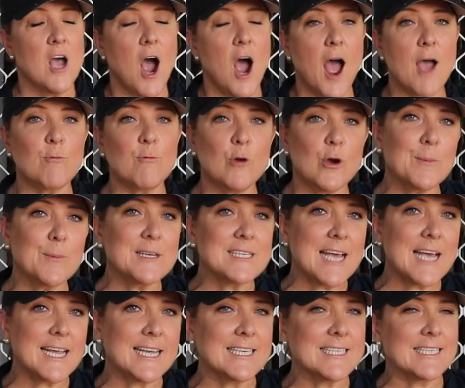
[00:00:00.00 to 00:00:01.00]
I will be
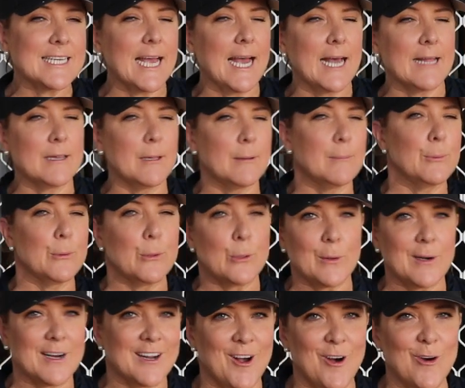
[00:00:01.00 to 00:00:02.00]
taking down the
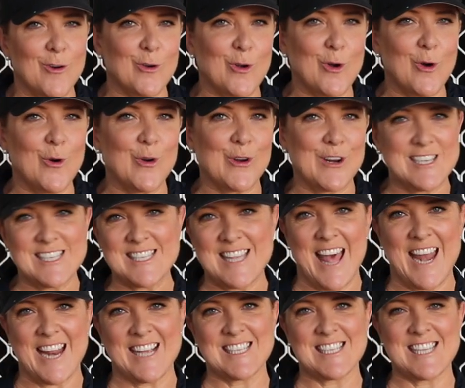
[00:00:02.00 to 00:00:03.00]
boring old cornice
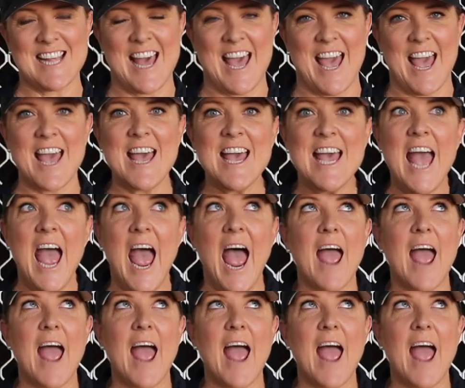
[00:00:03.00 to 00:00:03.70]
that is there